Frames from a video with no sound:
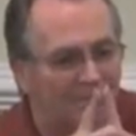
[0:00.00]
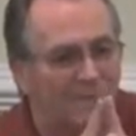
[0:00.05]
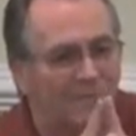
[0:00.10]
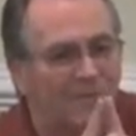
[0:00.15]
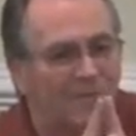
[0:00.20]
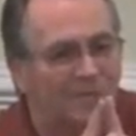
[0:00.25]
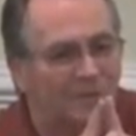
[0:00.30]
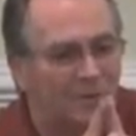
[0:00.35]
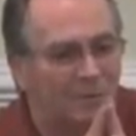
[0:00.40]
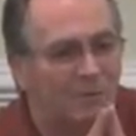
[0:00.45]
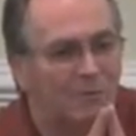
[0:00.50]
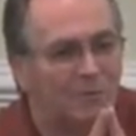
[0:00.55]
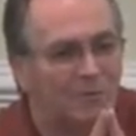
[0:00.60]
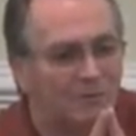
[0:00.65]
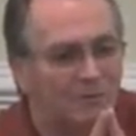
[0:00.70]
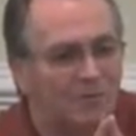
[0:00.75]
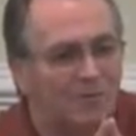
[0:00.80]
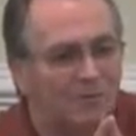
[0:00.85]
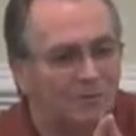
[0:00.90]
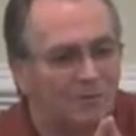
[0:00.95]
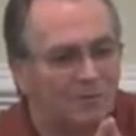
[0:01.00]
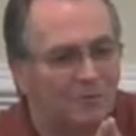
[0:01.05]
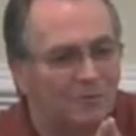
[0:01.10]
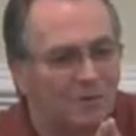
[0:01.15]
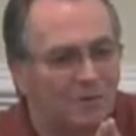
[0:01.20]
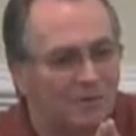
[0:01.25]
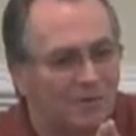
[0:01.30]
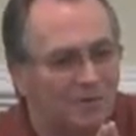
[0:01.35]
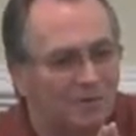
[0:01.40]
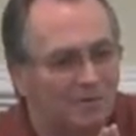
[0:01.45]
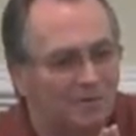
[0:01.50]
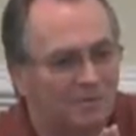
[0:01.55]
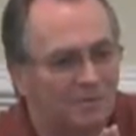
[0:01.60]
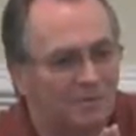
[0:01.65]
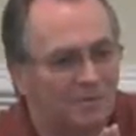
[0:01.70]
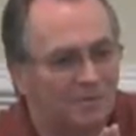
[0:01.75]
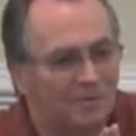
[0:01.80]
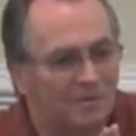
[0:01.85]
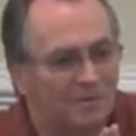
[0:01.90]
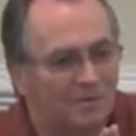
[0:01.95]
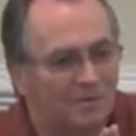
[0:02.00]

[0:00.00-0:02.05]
every man did what was right in his own eyes.